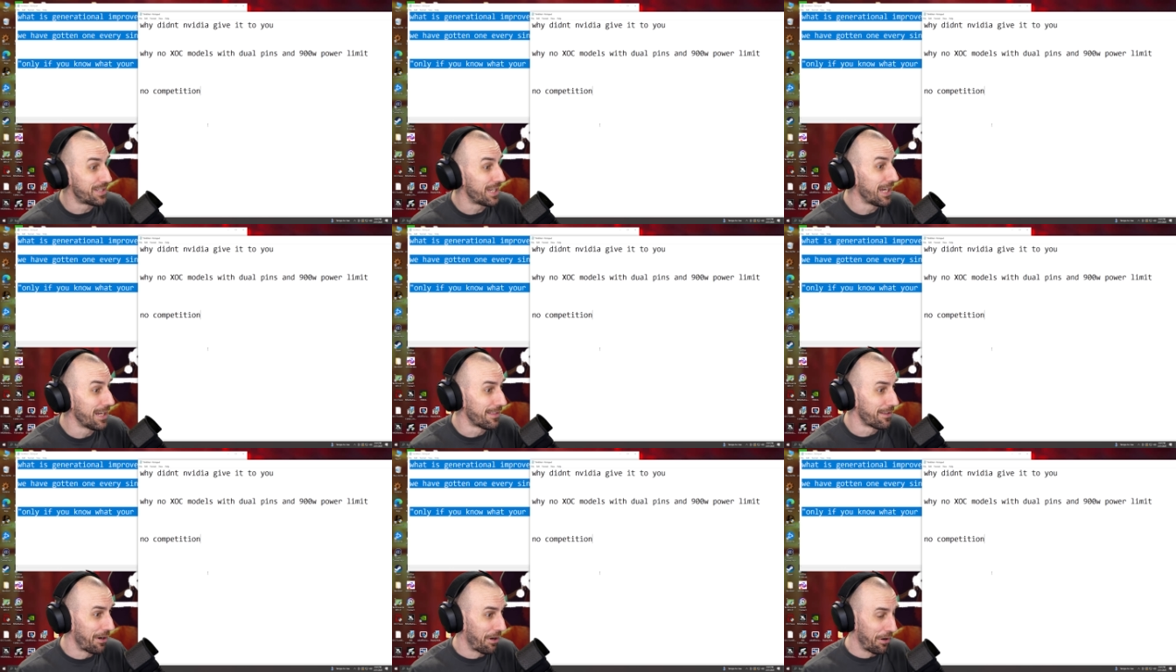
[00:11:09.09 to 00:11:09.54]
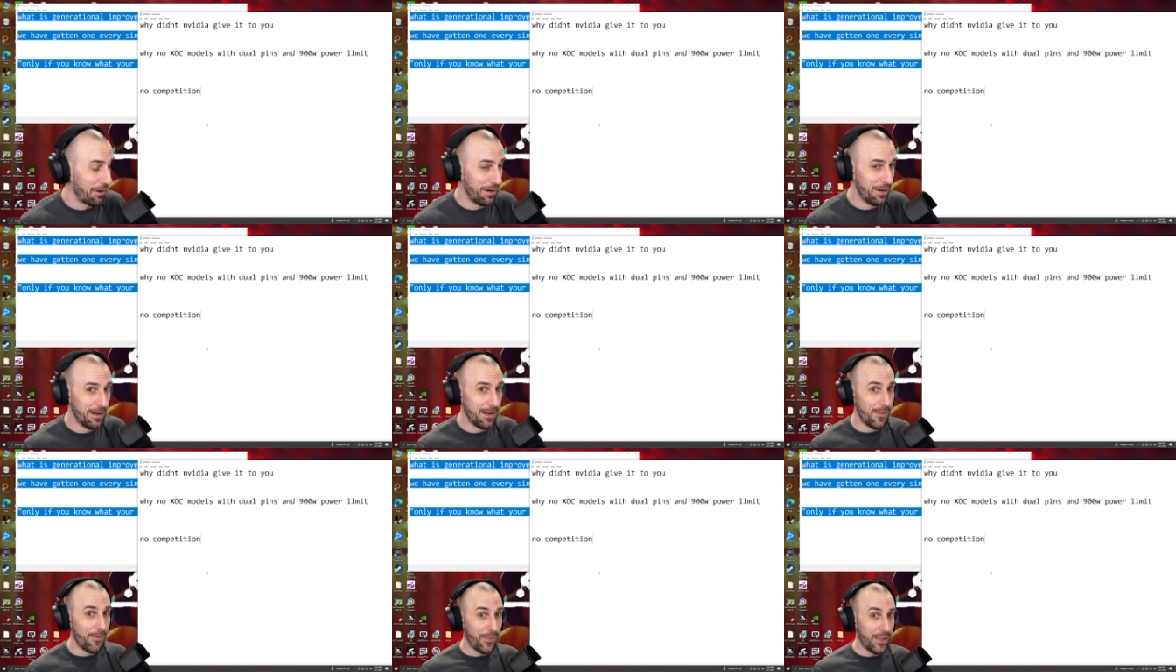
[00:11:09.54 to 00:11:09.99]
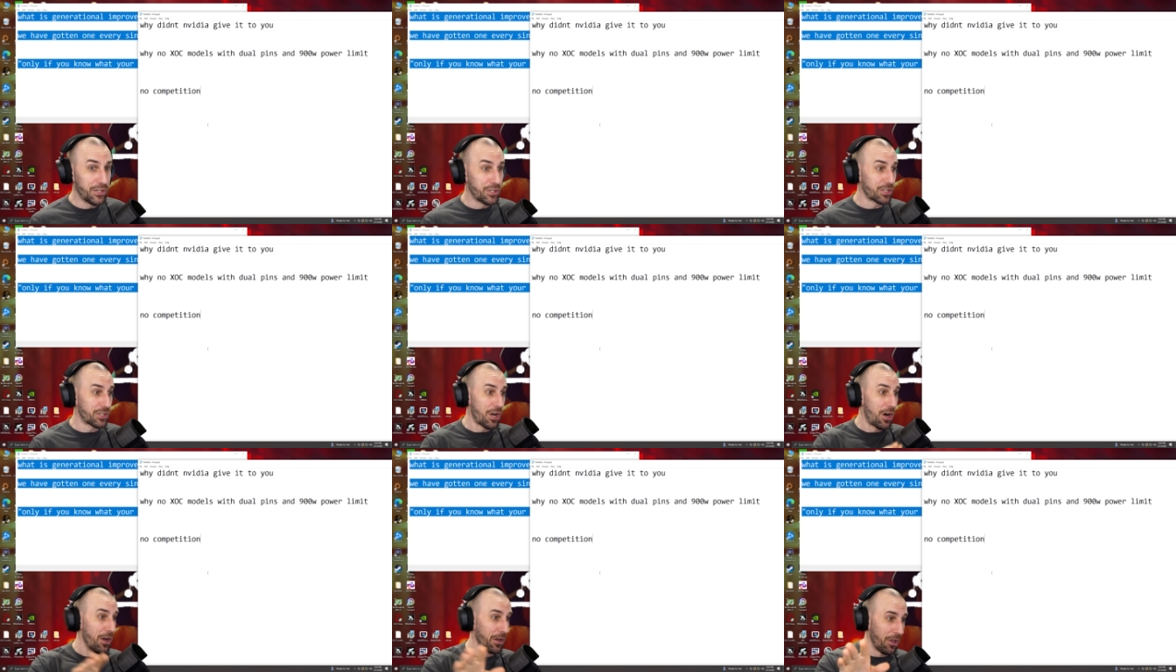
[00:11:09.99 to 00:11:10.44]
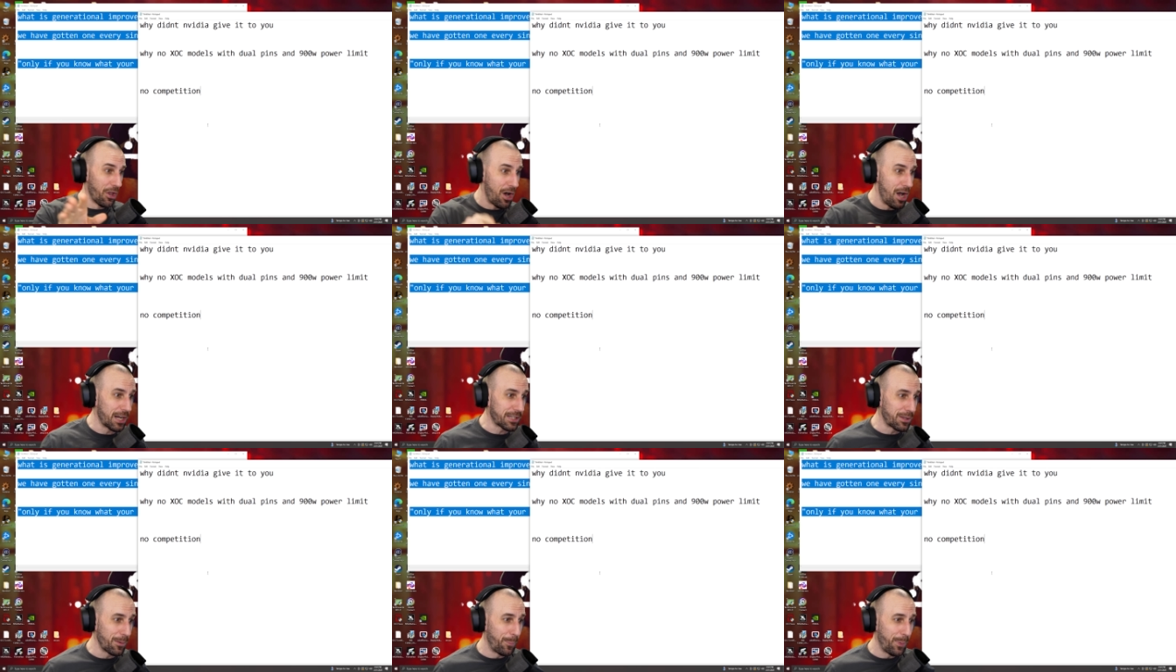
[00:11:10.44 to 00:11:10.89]
either. They just
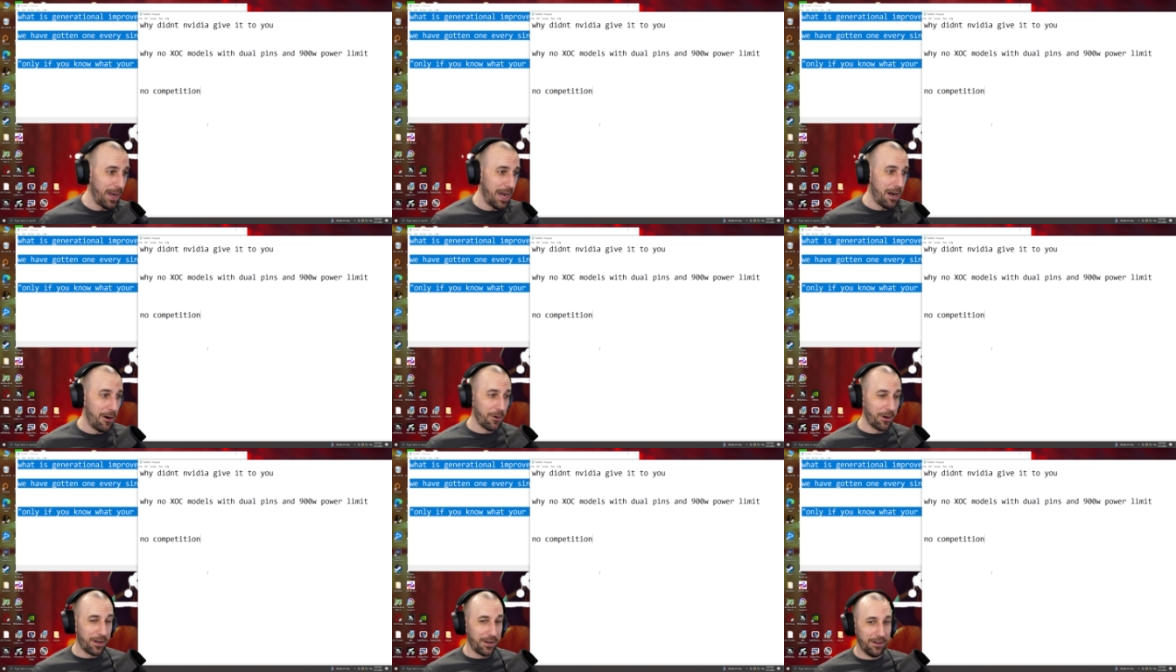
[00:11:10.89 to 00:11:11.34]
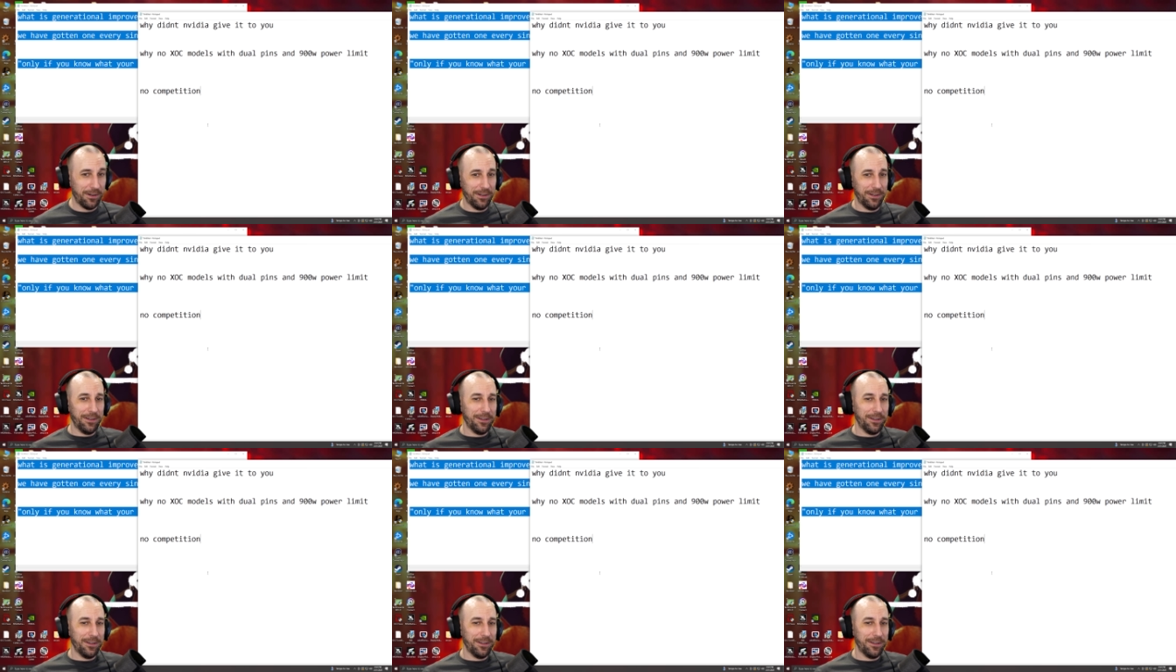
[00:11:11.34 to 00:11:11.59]
unlock the power.